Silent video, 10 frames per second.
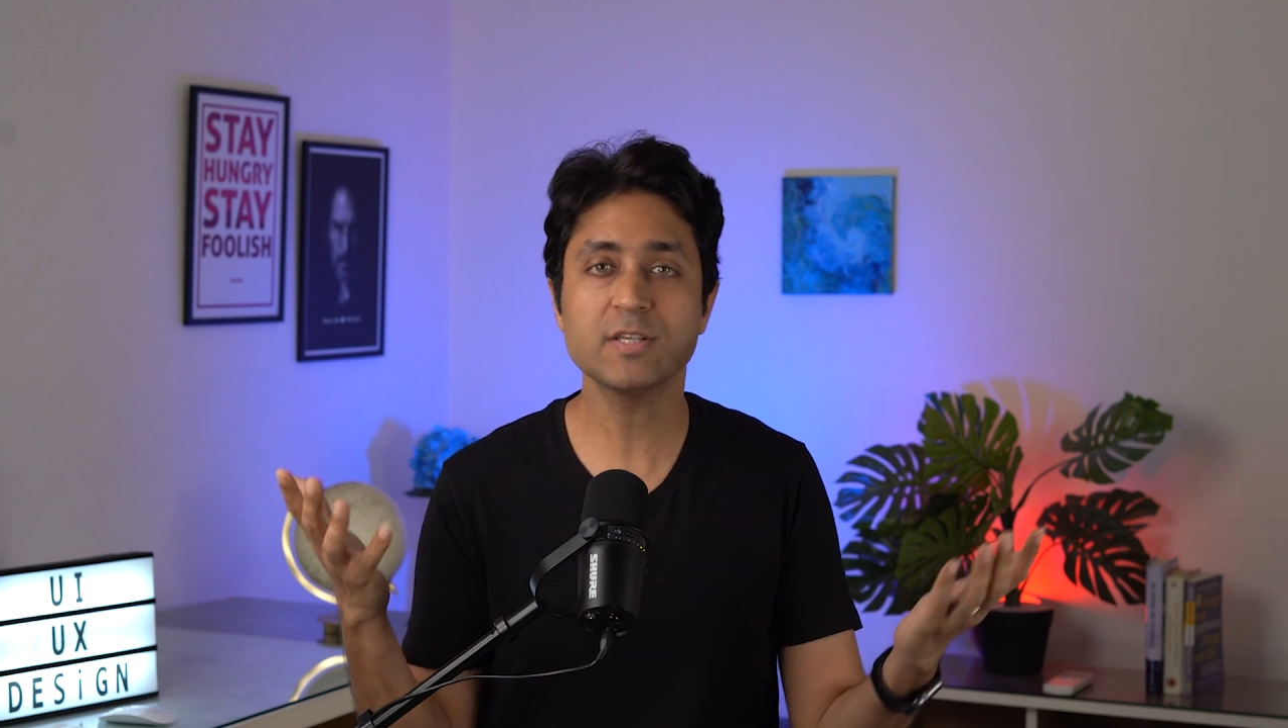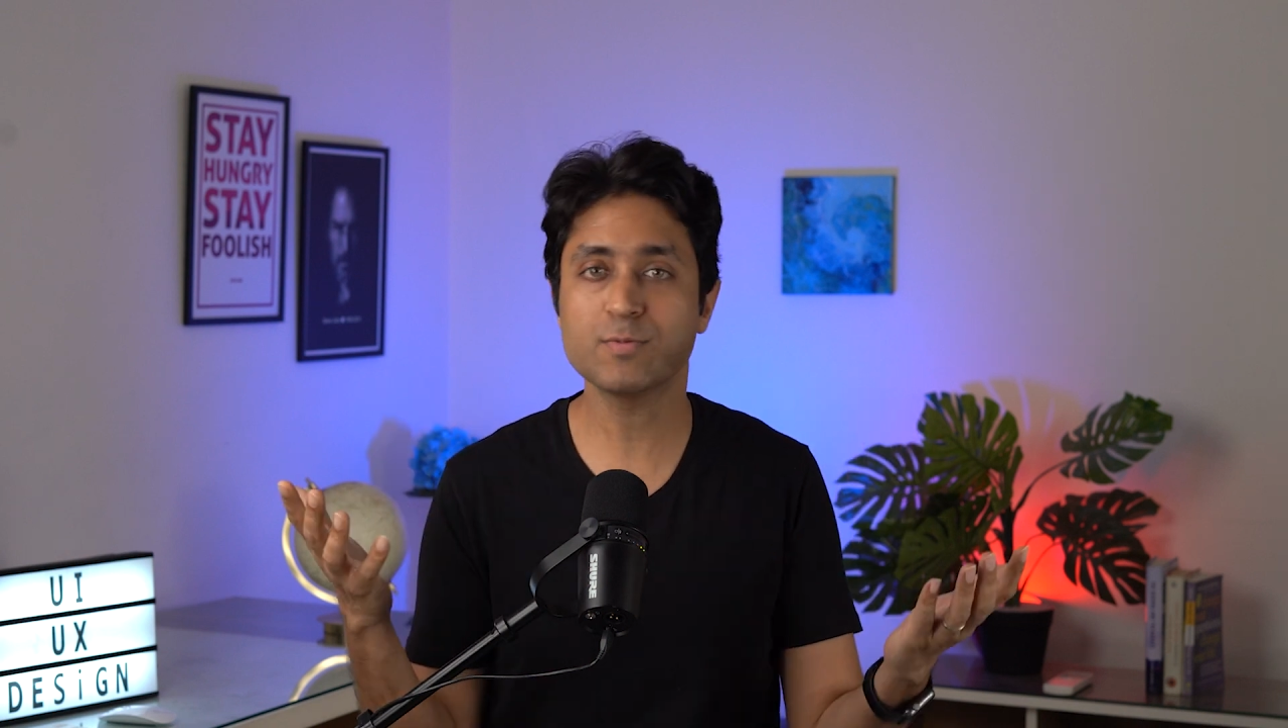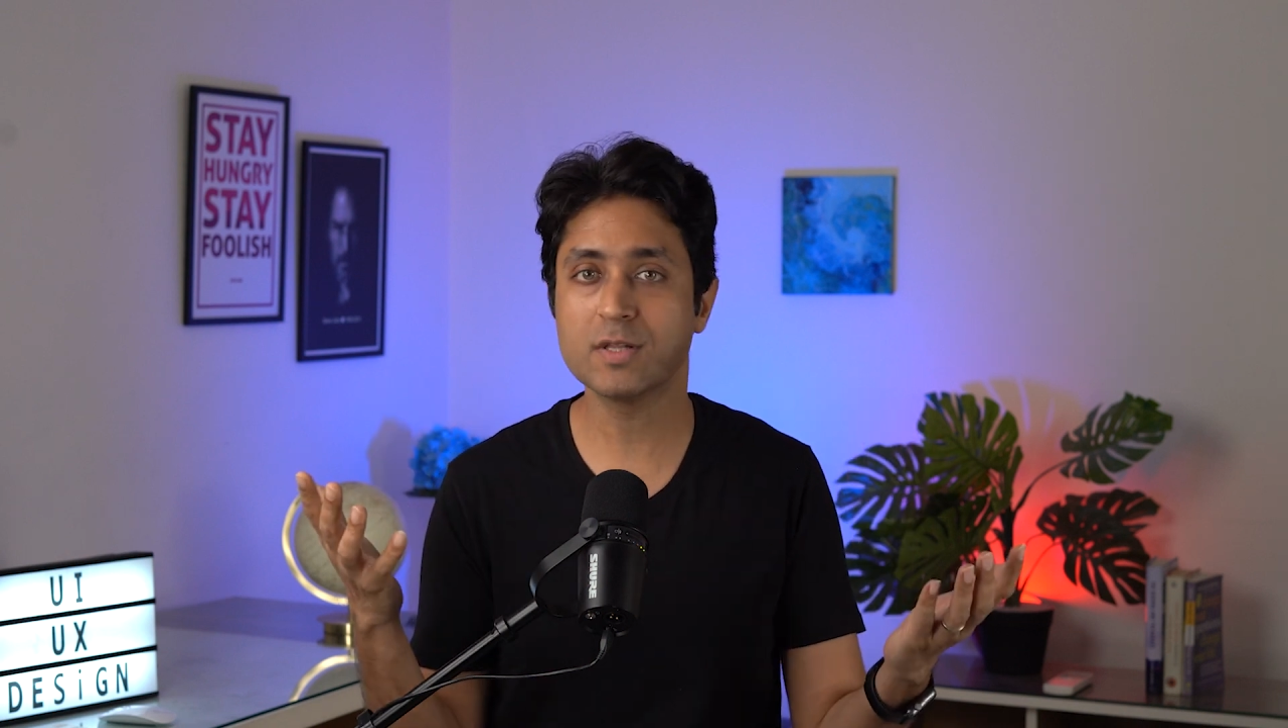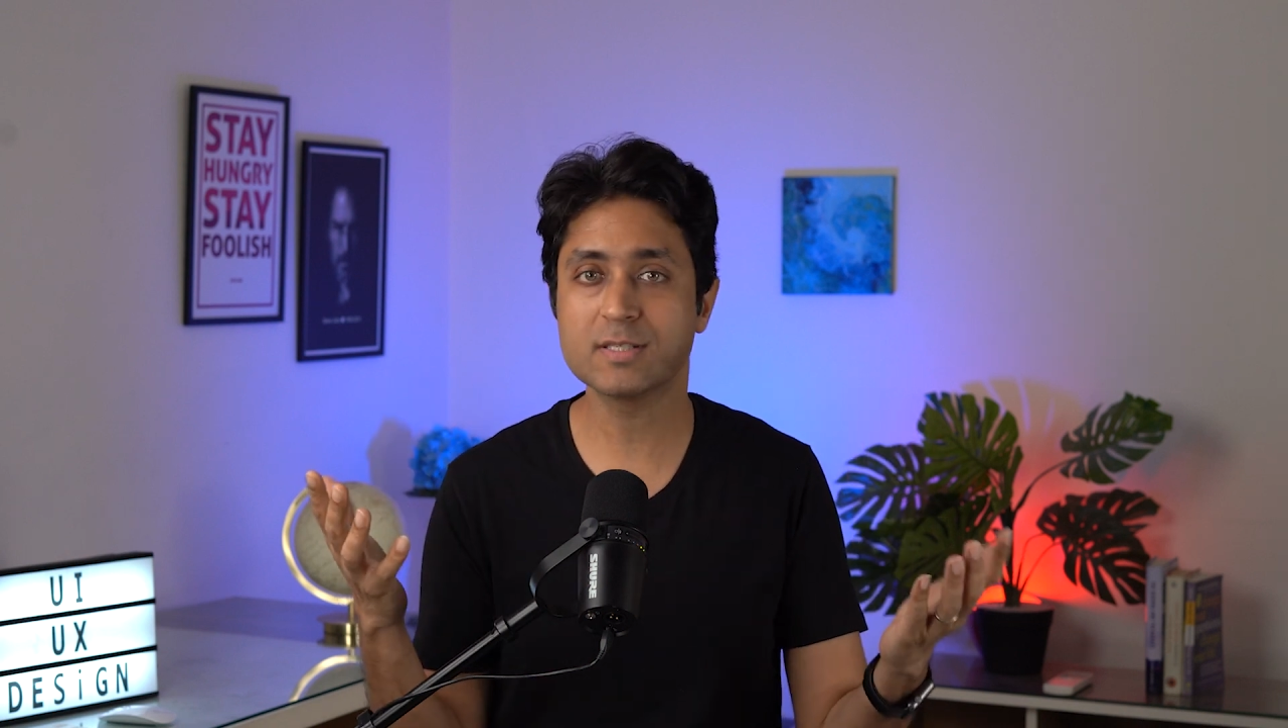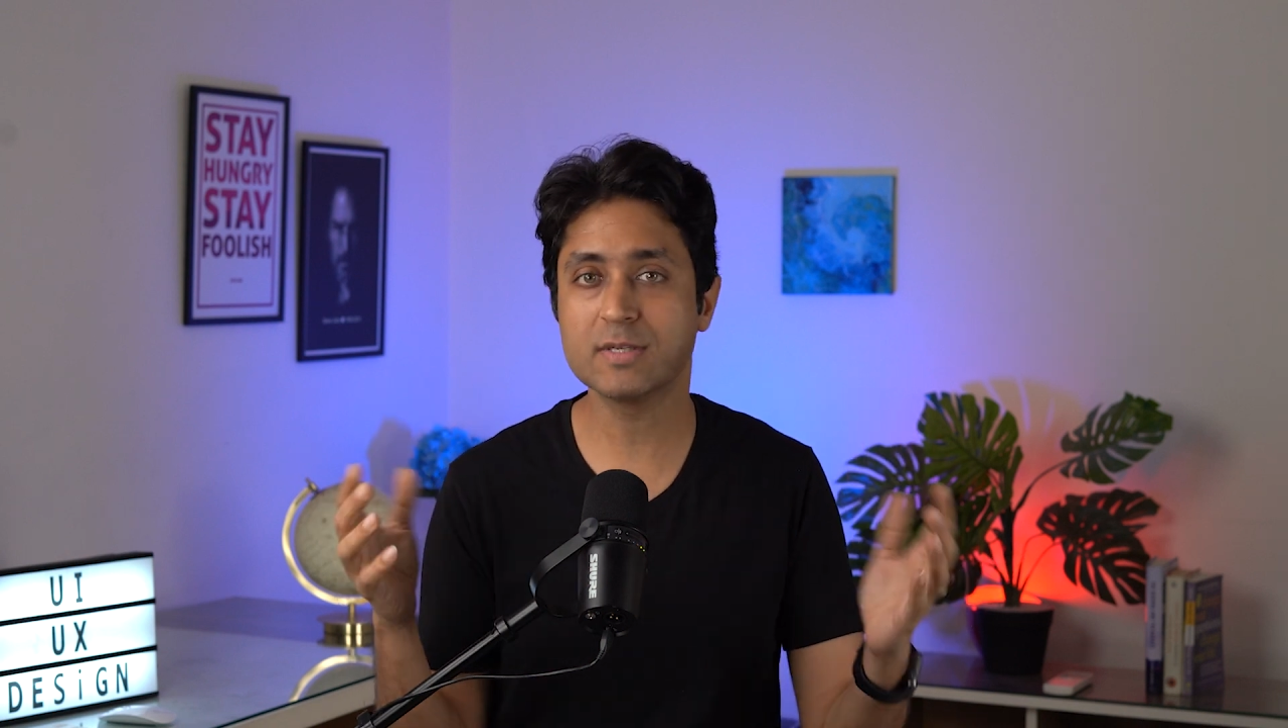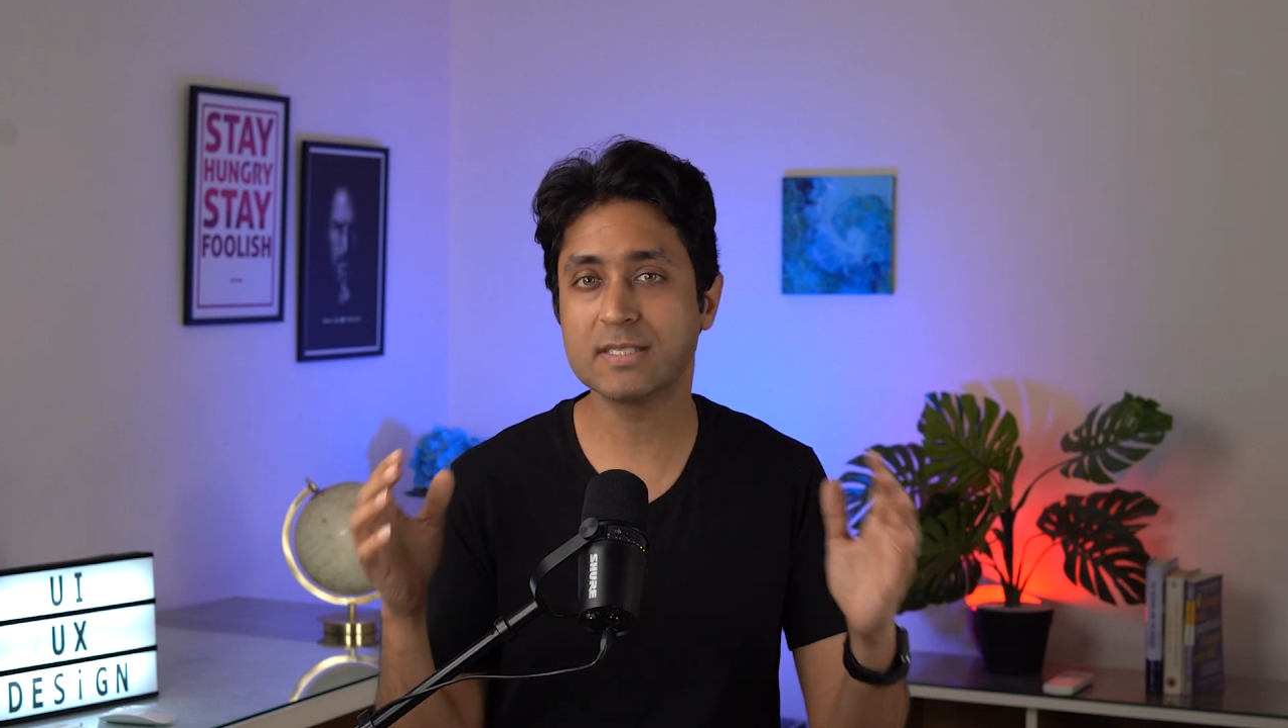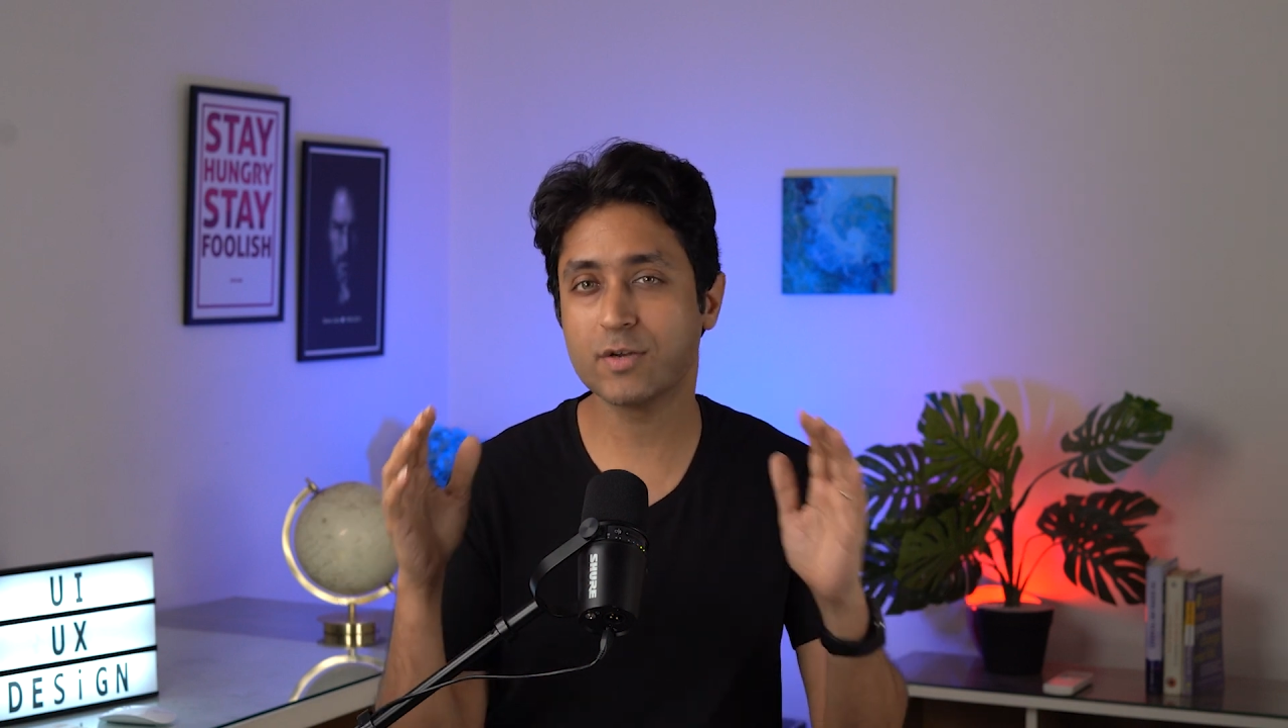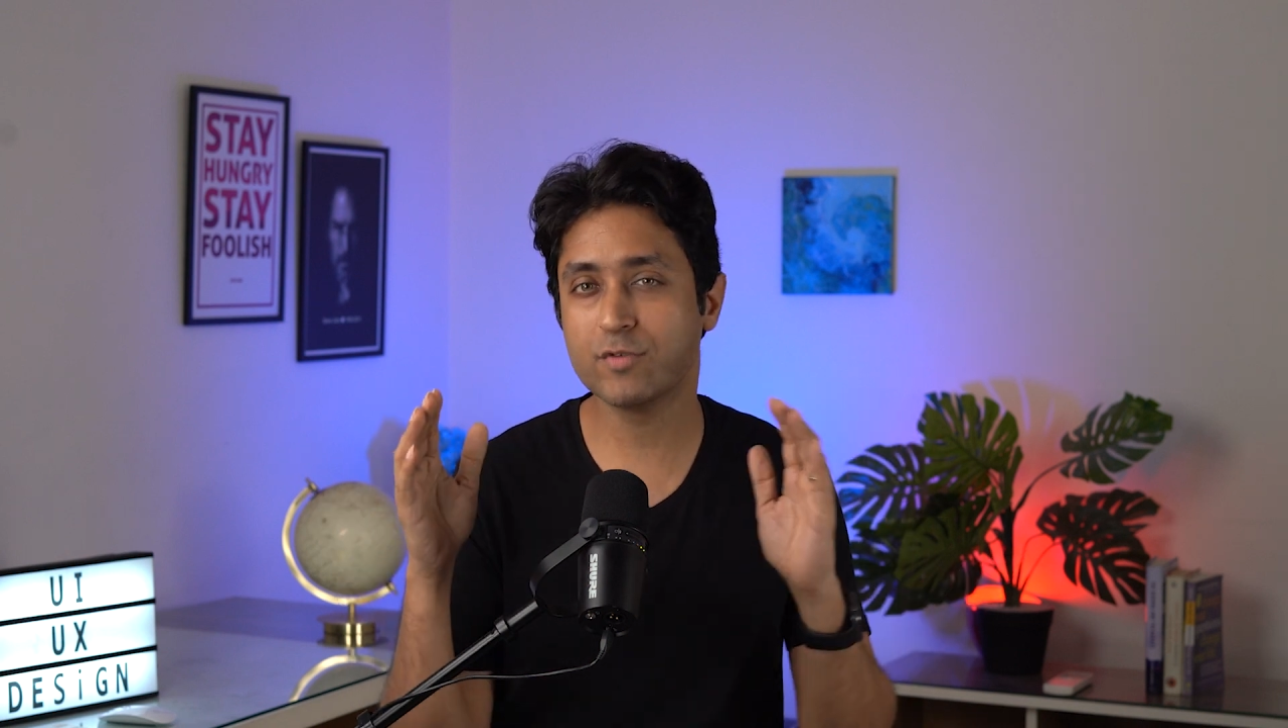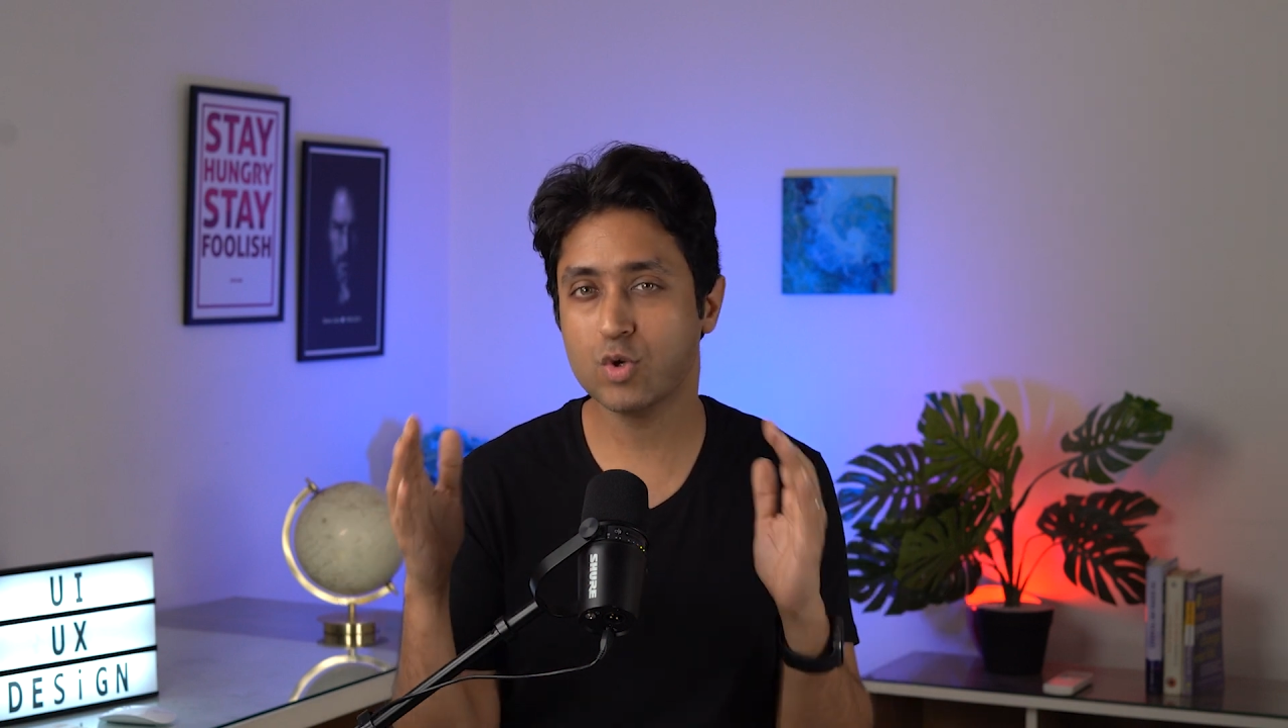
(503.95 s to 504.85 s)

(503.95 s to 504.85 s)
responsibilities of